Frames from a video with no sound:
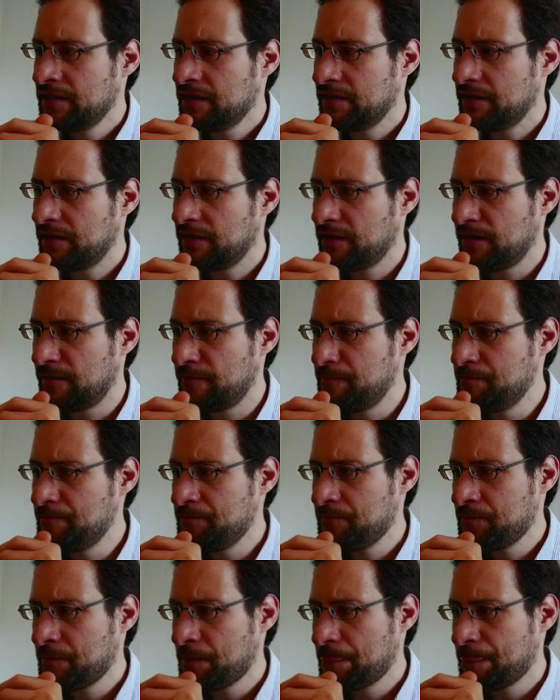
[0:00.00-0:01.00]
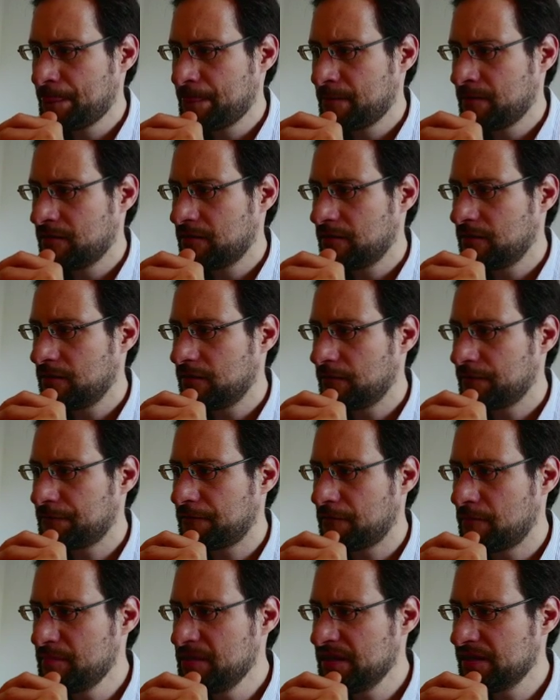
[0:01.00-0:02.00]

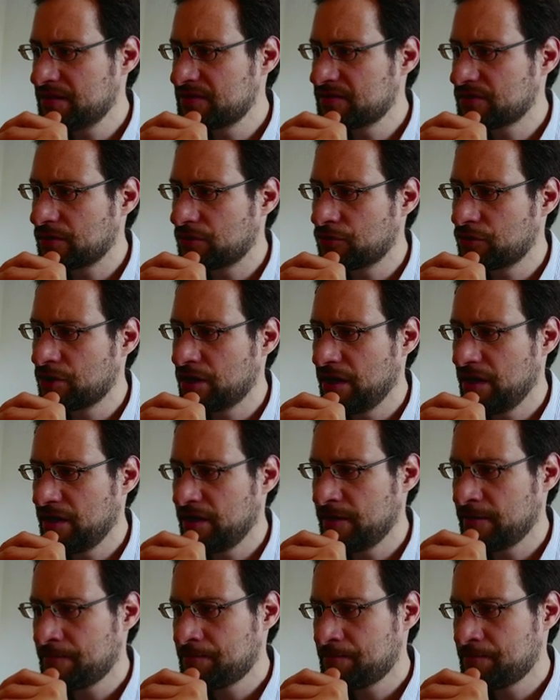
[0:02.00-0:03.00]
for me, it's okay.